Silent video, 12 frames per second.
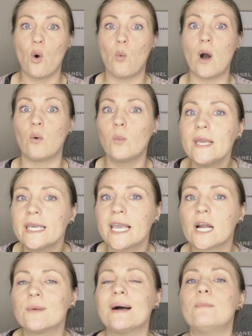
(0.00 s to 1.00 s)
What we
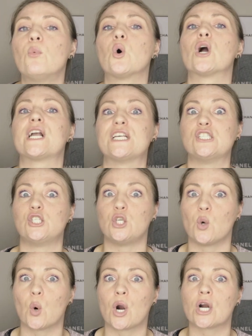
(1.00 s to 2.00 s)
care about more is
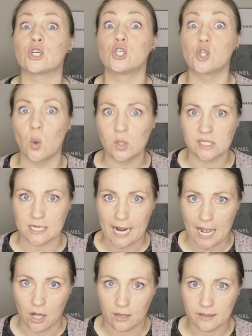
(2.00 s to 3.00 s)
your shoulder
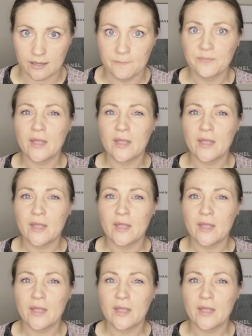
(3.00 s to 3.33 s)
health.